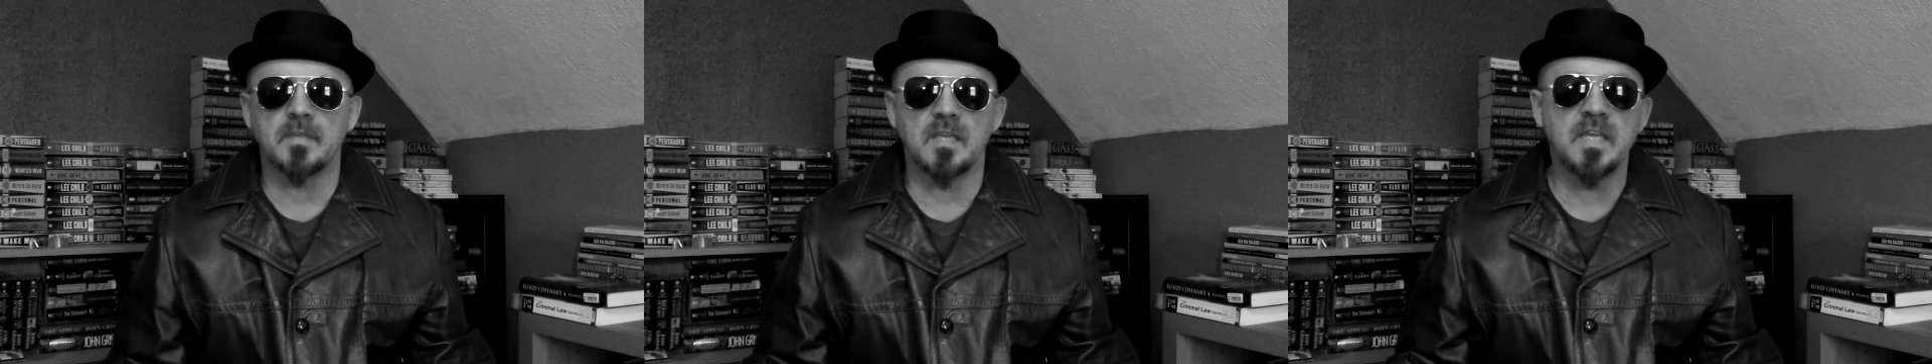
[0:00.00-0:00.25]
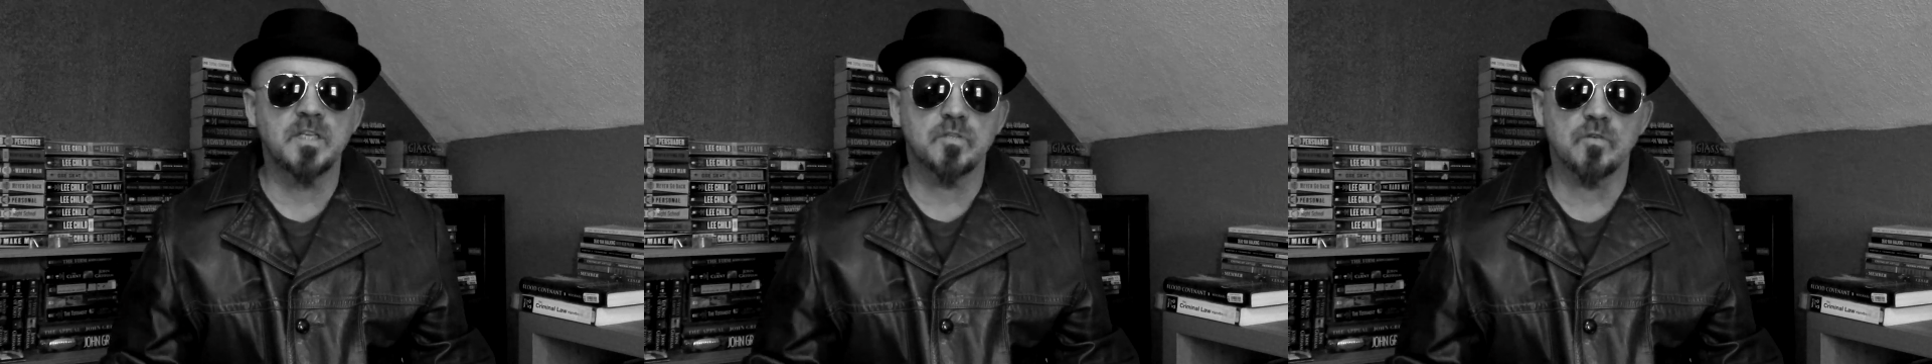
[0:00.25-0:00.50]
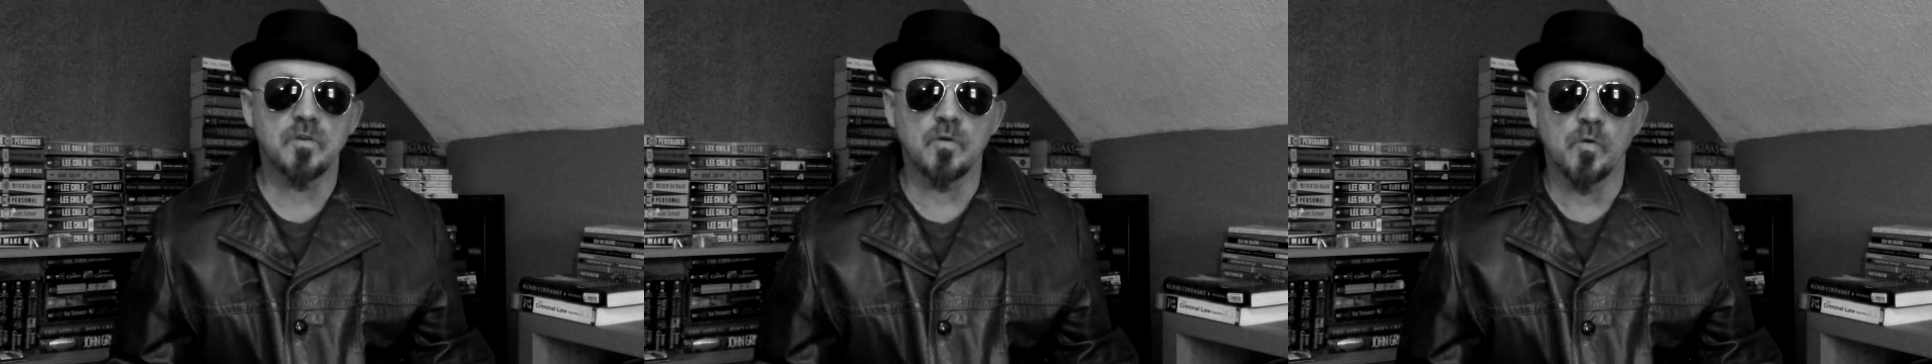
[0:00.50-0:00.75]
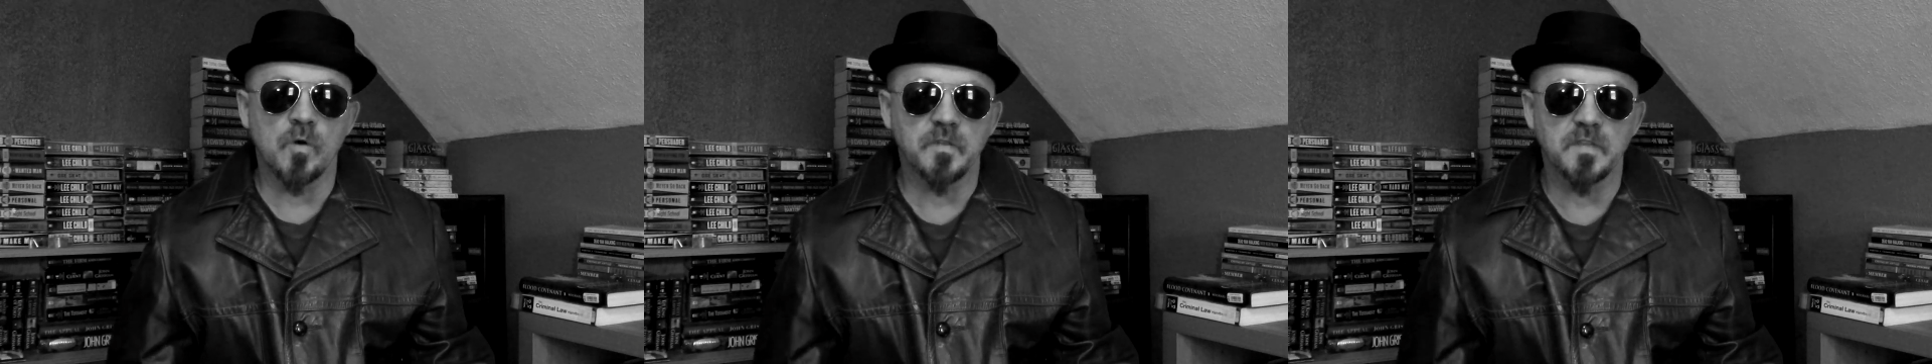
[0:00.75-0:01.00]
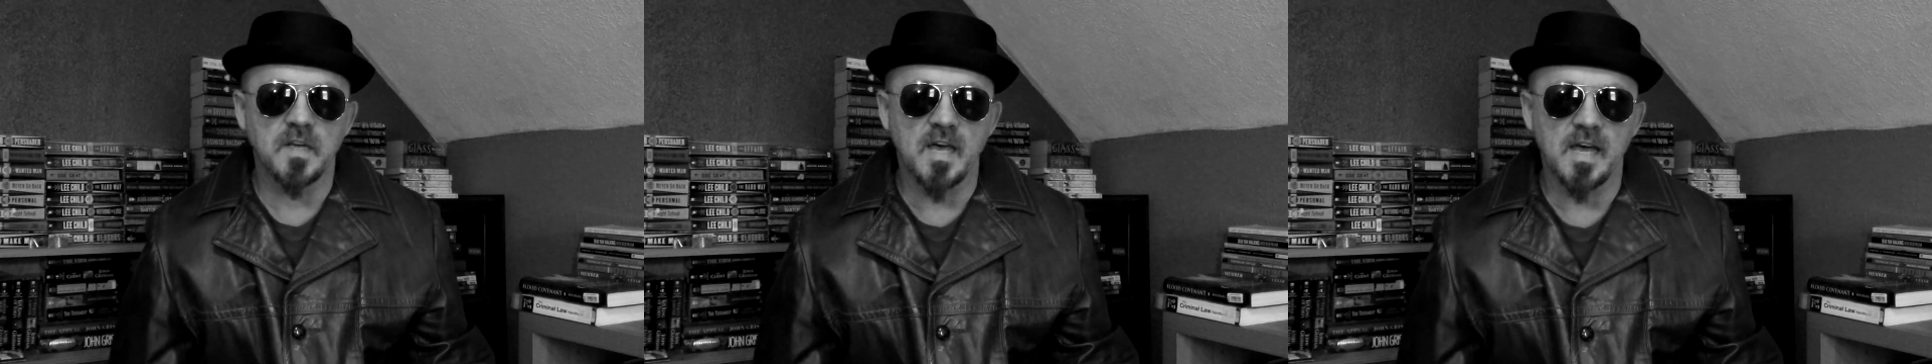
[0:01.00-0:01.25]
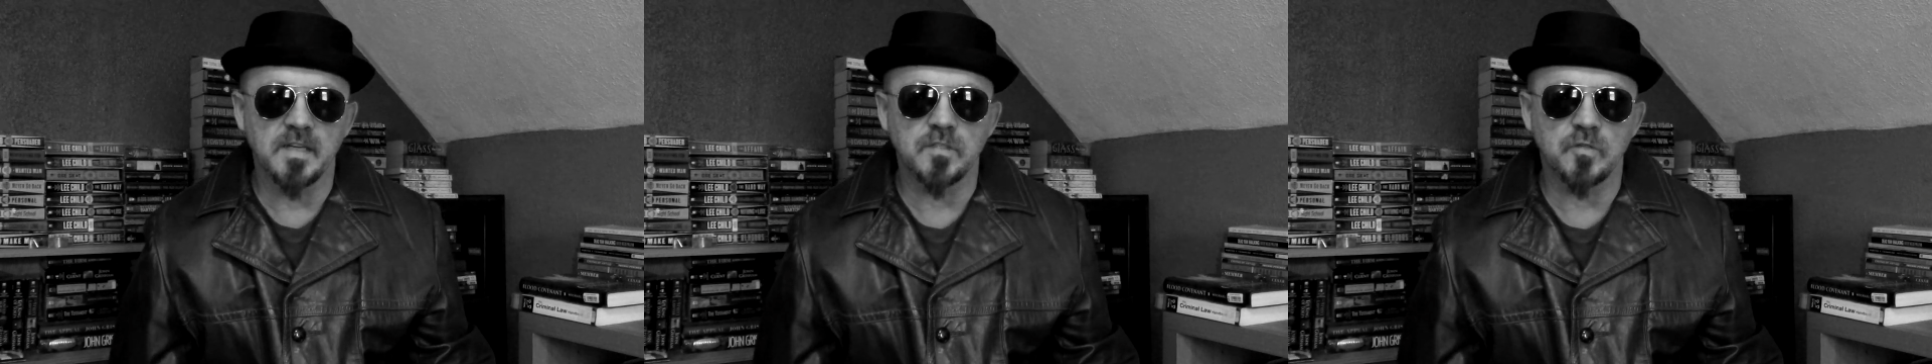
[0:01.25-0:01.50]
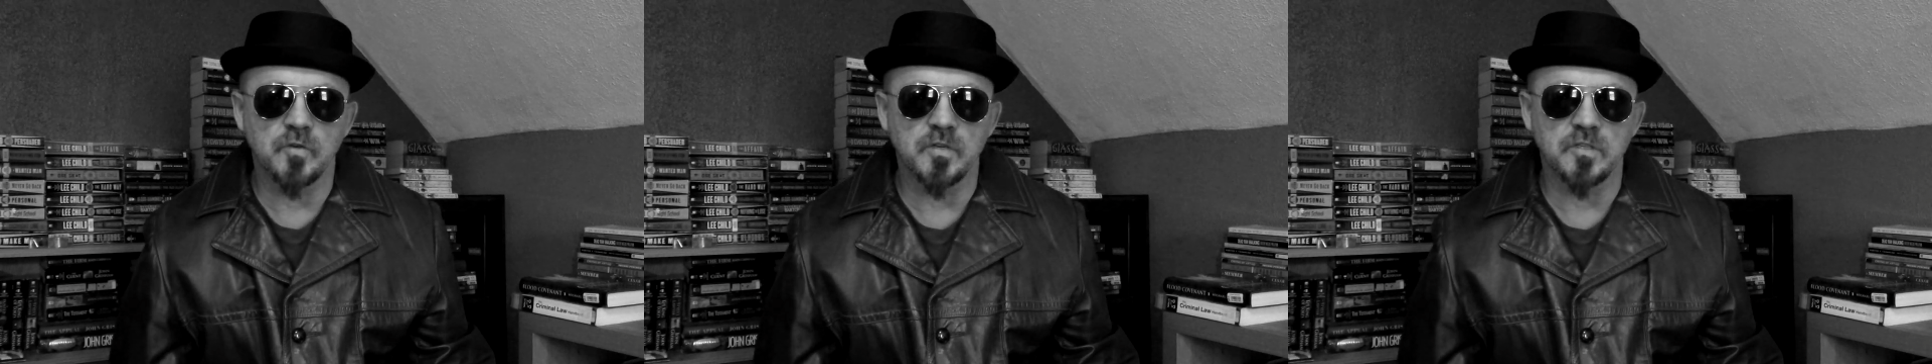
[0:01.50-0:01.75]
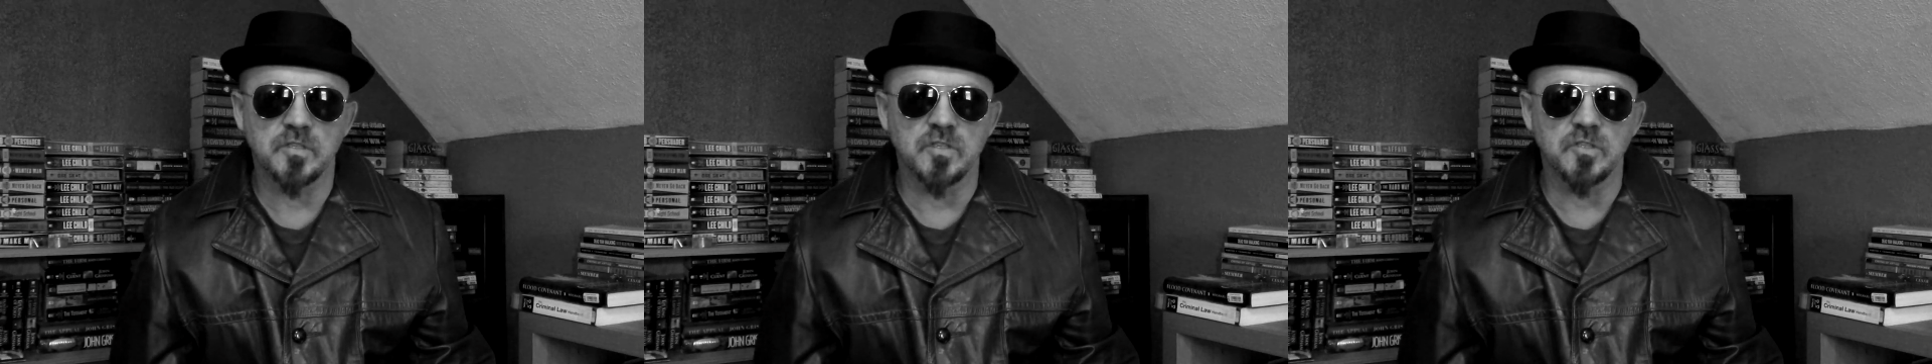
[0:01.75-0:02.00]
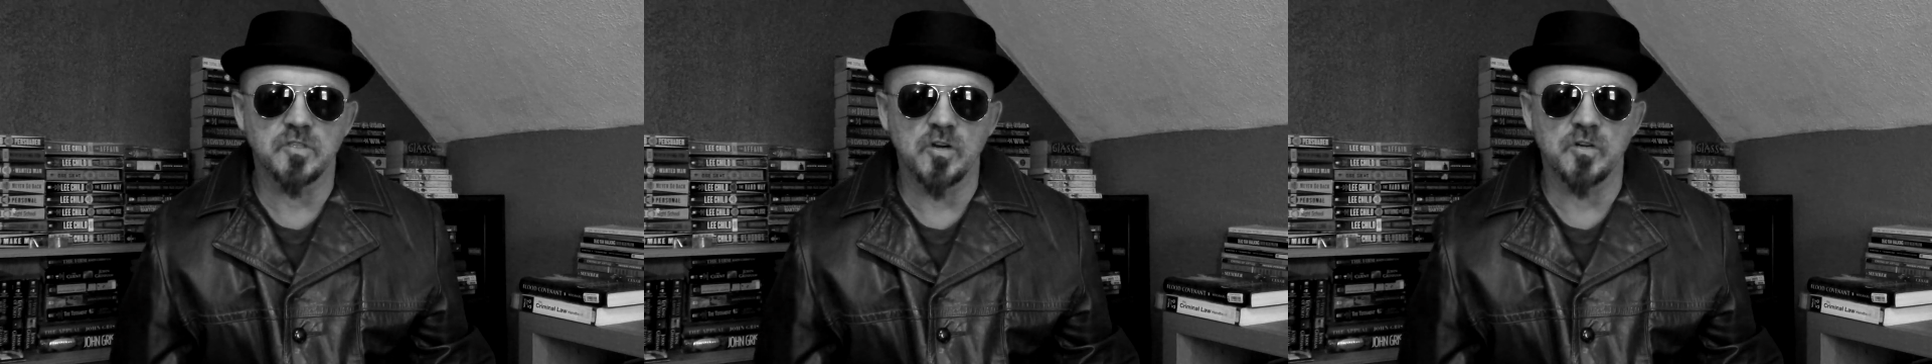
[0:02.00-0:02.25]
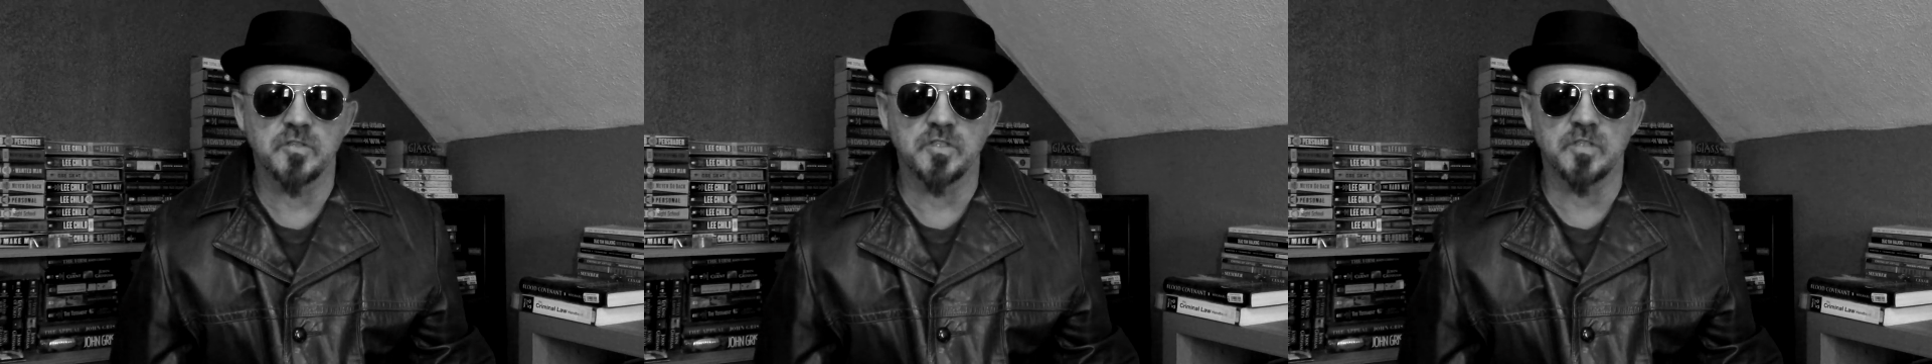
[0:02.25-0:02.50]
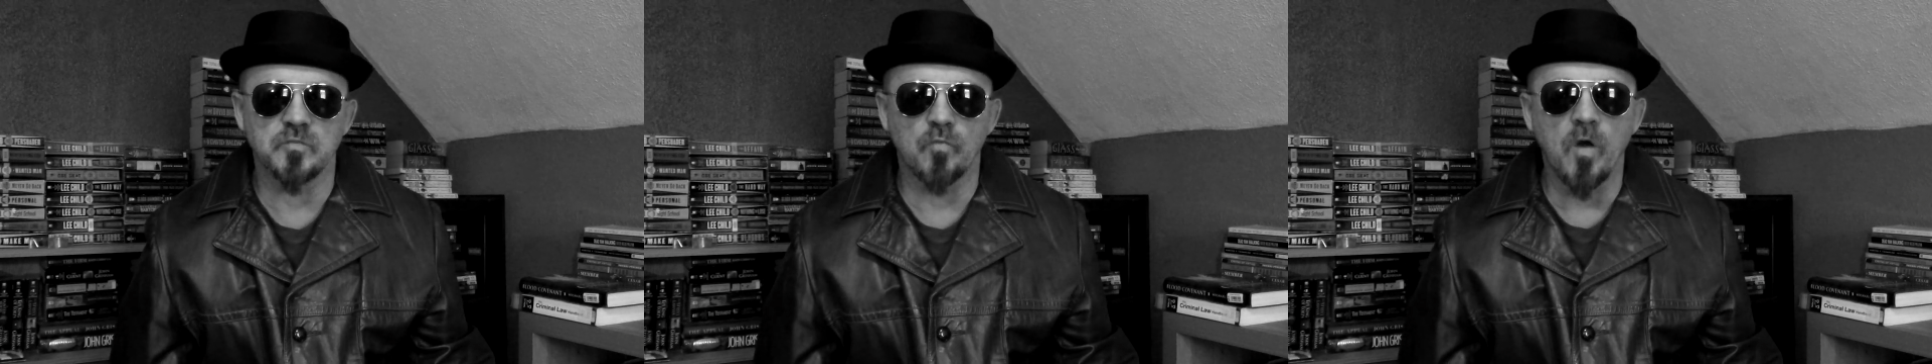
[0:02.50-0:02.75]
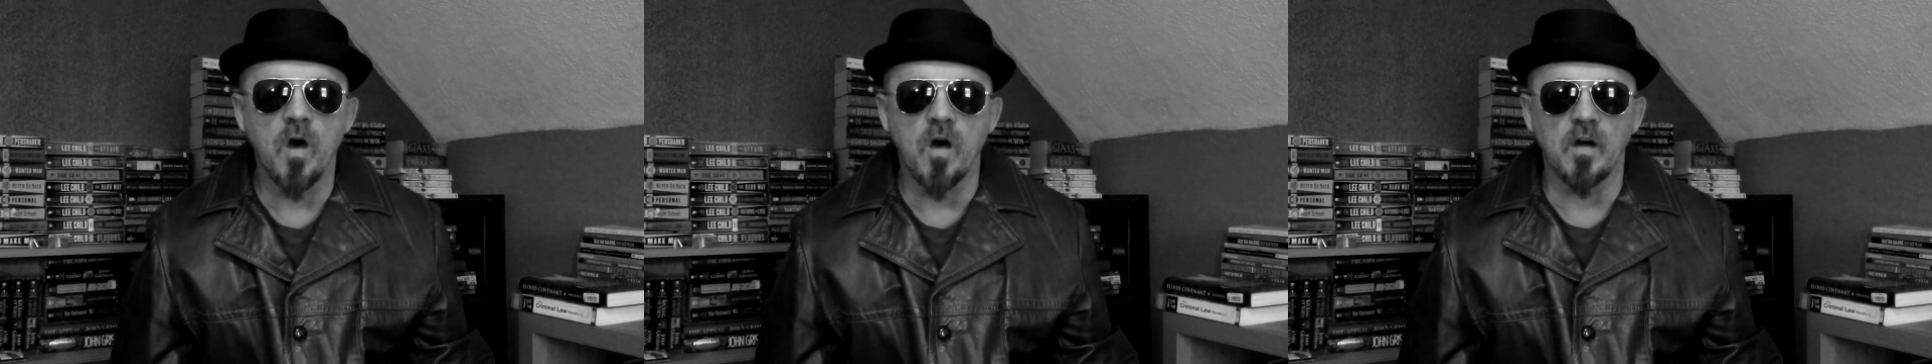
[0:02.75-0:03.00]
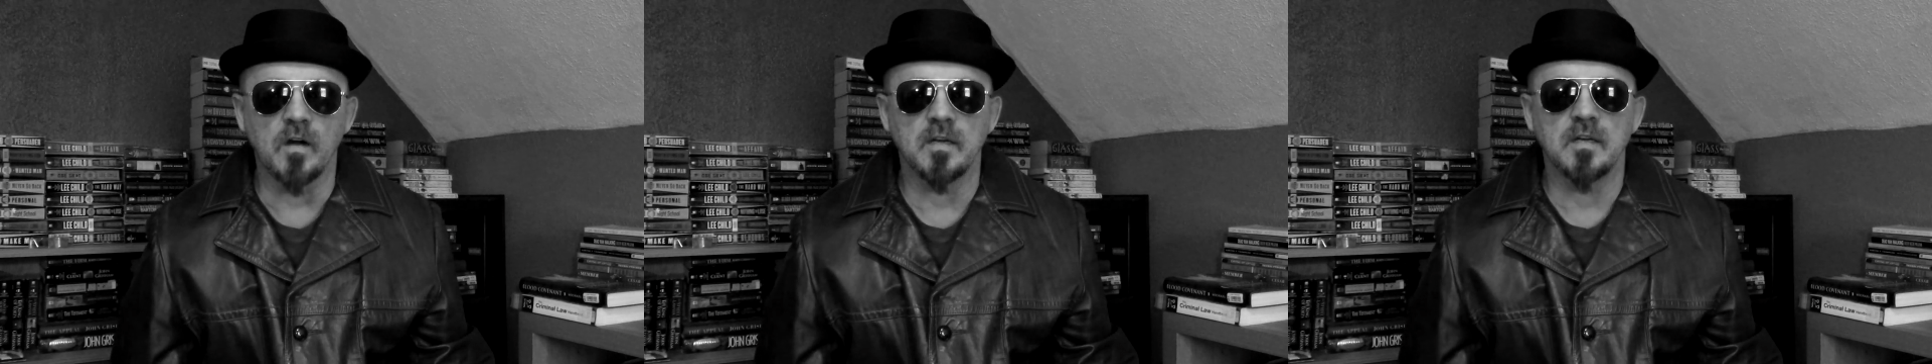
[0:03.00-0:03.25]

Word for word: Eastern Orthodox Christian Church is wrong.